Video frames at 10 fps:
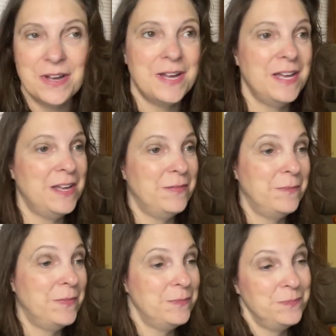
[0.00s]

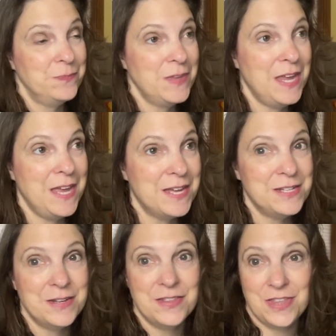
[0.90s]

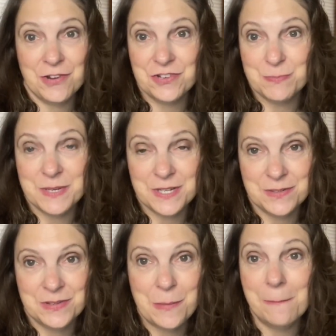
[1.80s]
and there has been